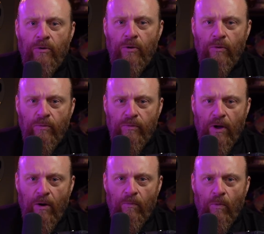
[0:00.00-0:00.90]
you
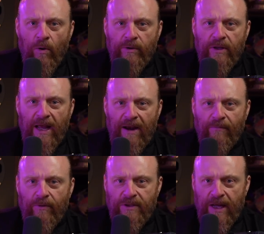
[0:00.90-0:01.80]
don't want to
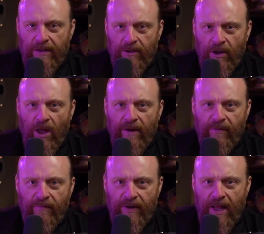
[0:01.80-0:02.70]
ever take the life
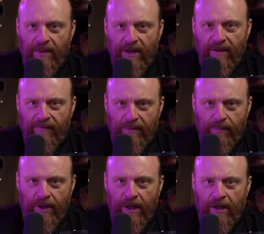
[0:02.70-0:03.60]
of another living
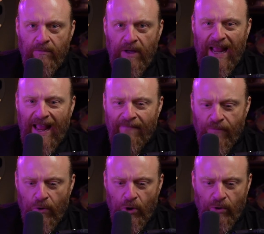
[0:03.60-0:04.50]
being,
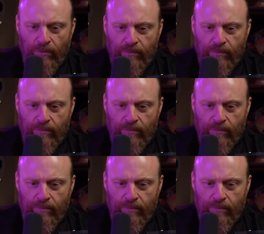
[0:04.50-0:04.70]
ever.